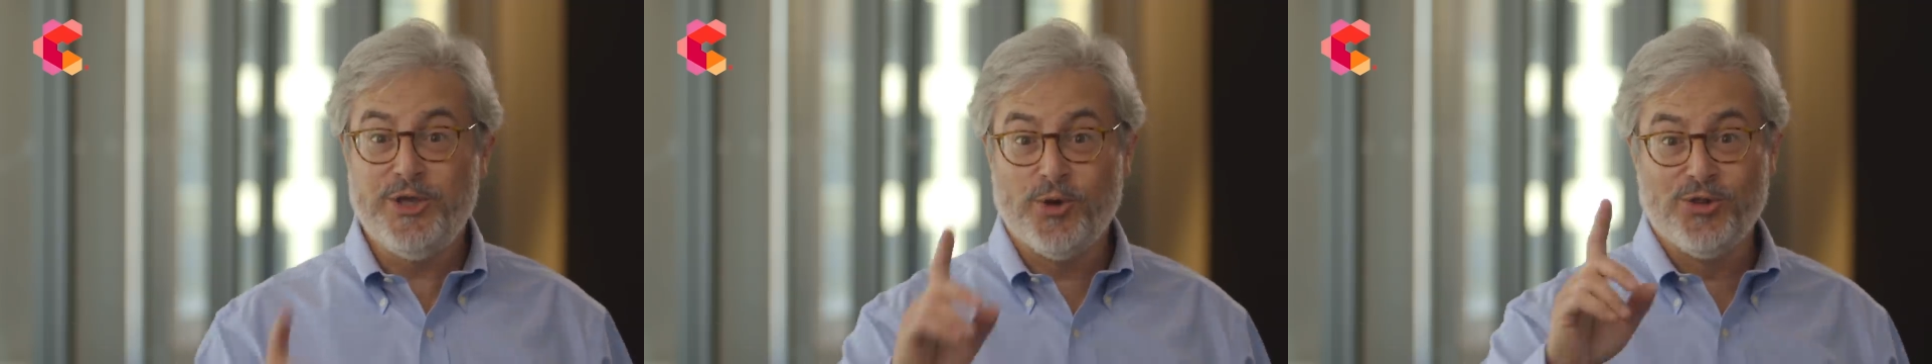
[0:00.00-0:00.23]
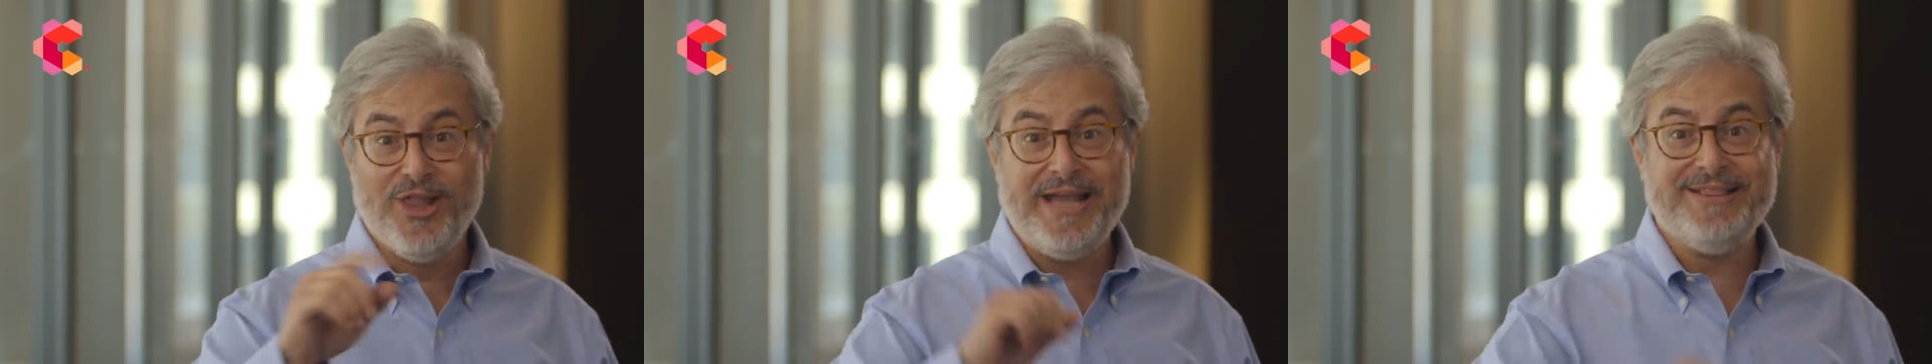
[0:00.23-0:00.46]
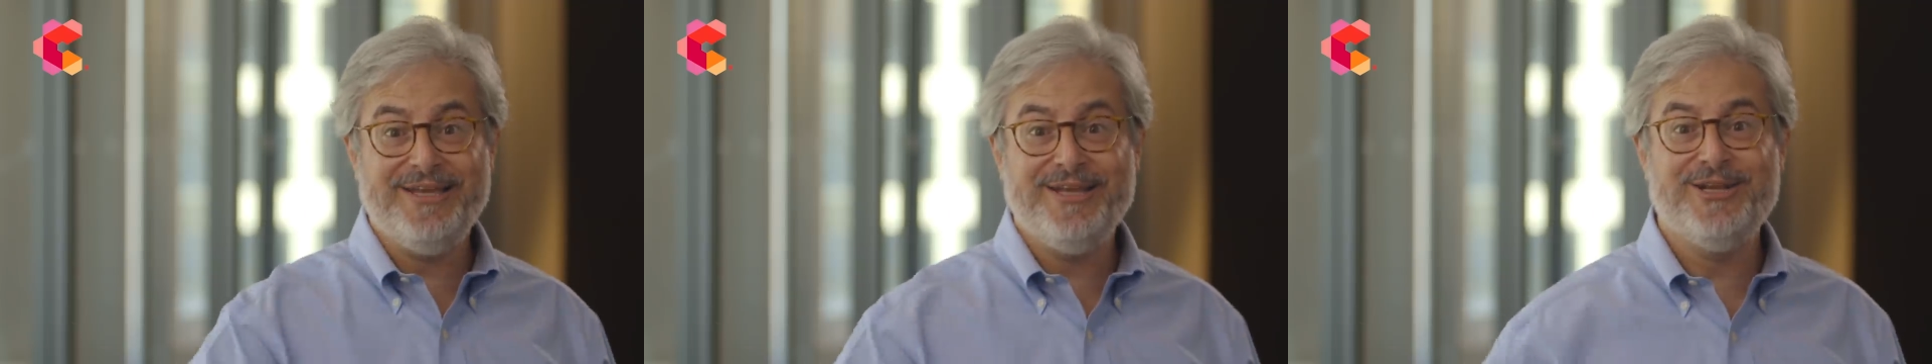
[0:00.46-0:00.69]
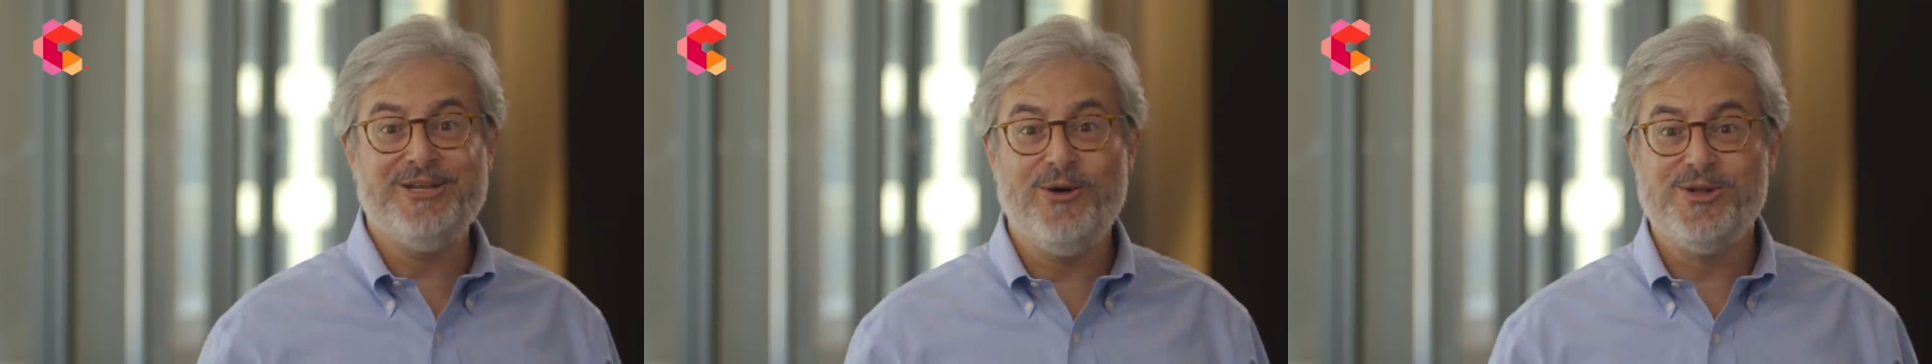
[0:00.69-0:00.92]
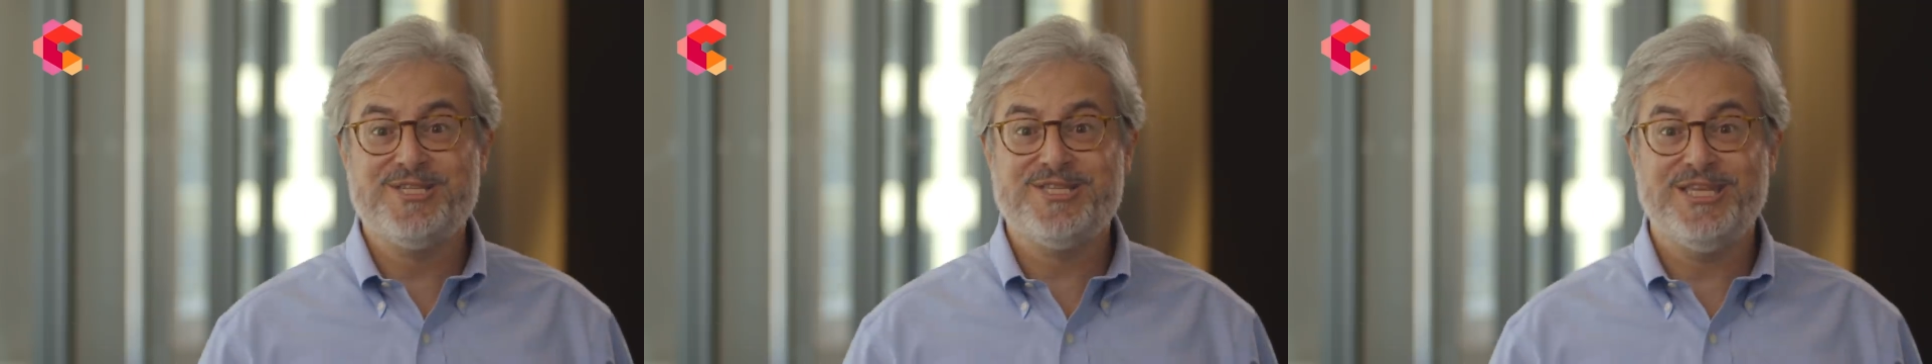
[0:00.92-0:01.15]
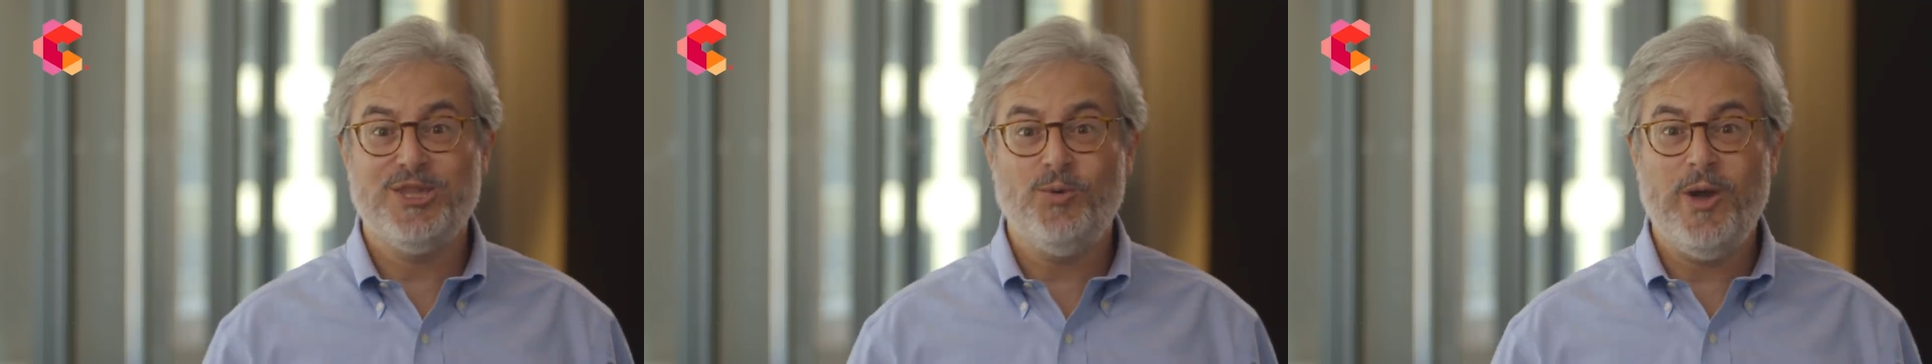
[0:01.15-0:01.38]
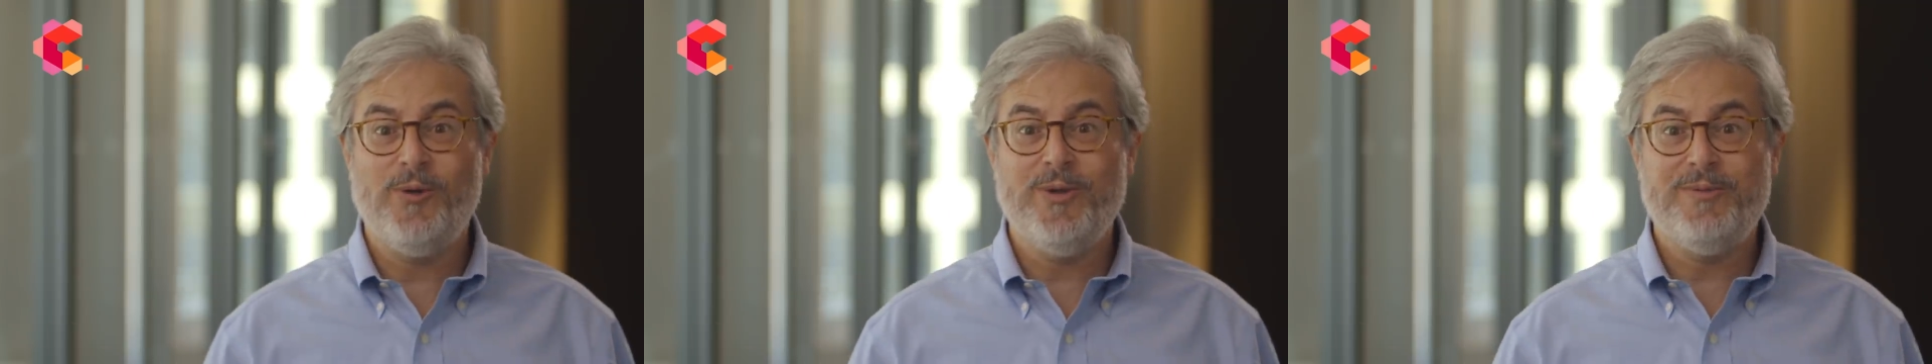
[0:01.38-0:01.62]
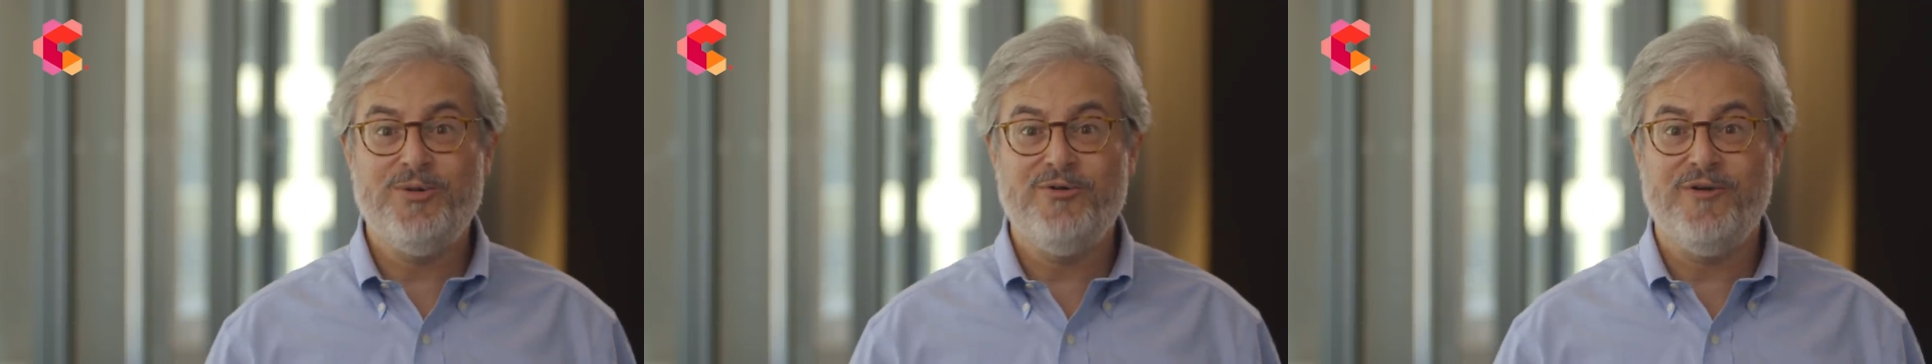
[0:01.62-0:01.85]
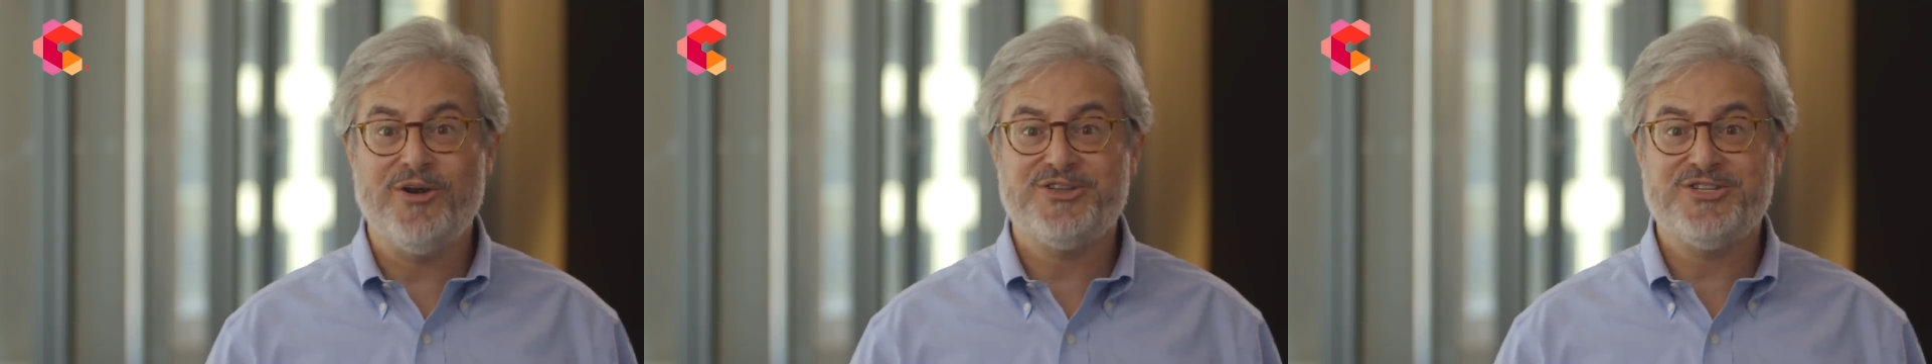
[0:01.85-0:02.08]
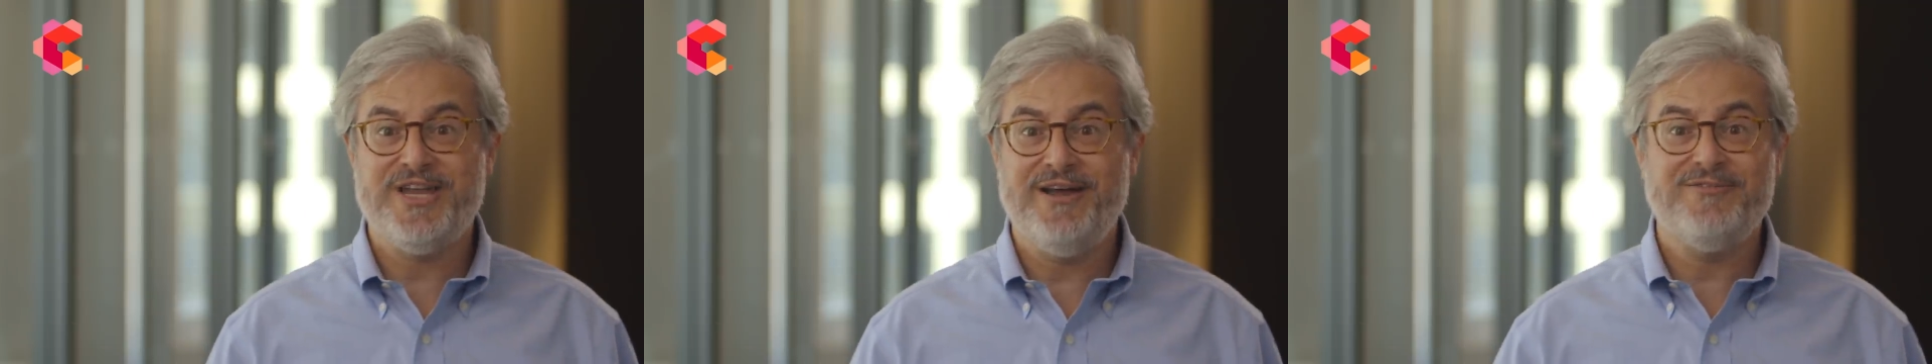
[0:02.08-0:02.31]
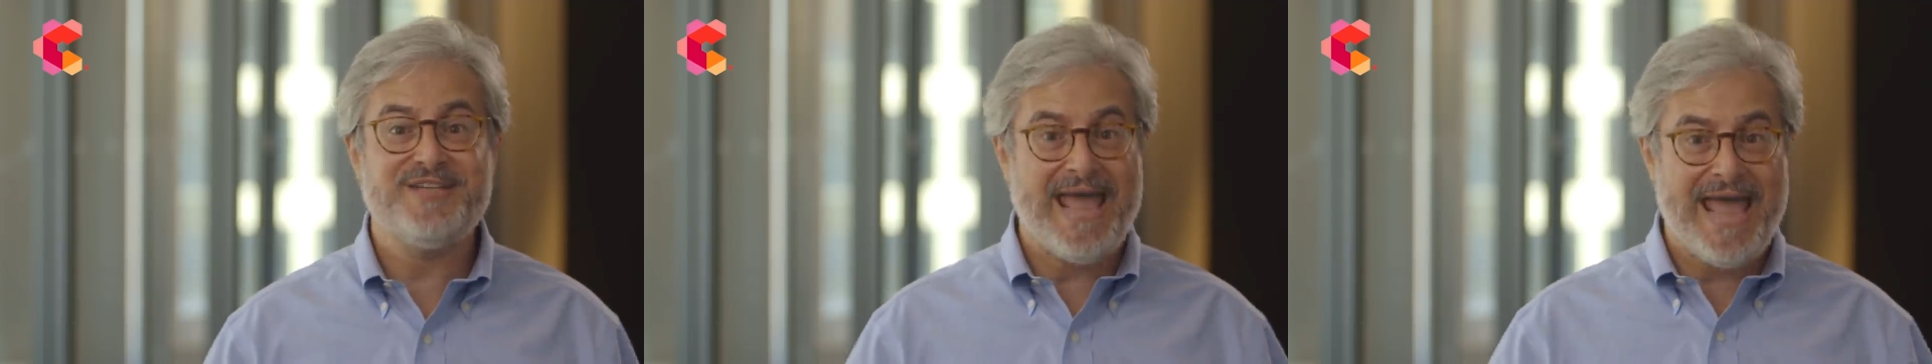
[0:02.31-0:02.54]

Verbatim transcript: you're likely to notice that the way we move ourselves